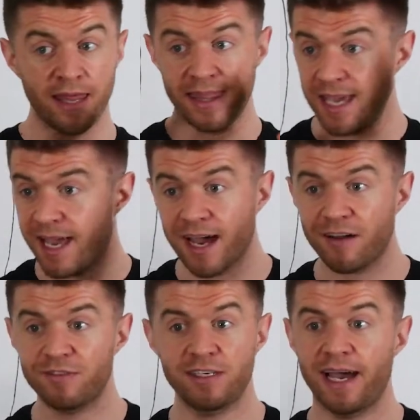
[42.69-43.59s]
they
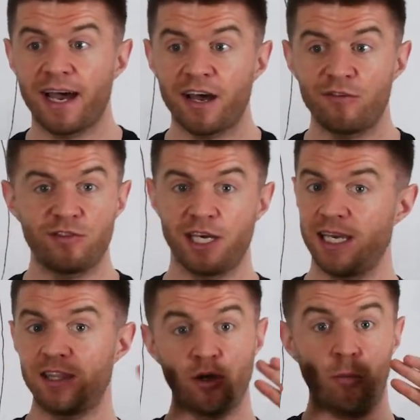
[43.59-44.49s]
have to have
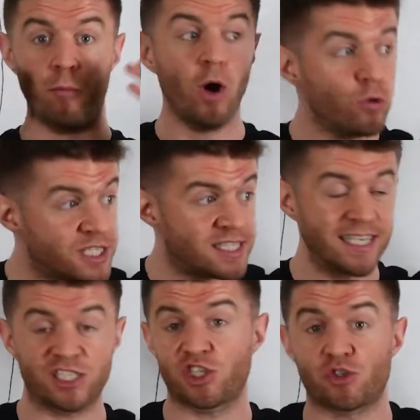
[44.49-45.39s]
like the most
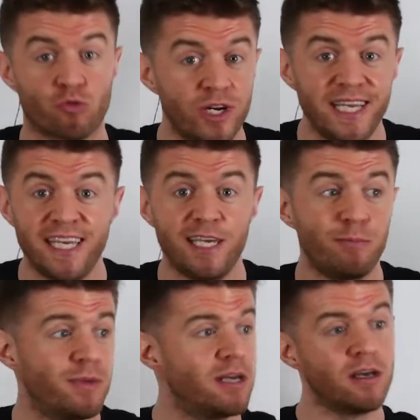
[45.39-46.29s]

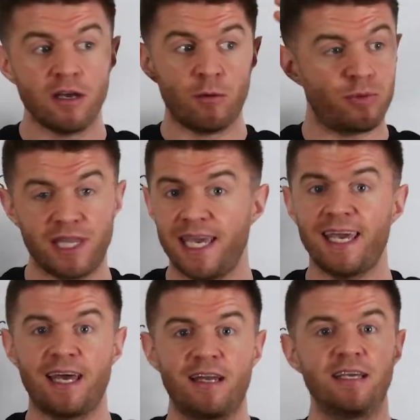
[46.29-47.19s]
extreme
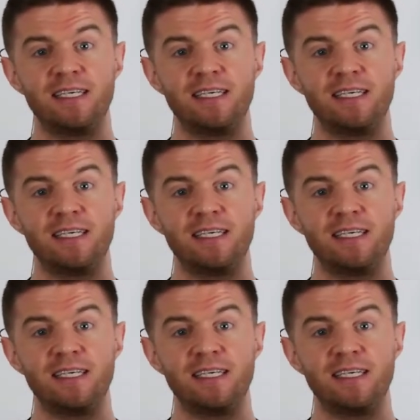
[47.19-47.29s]
plan.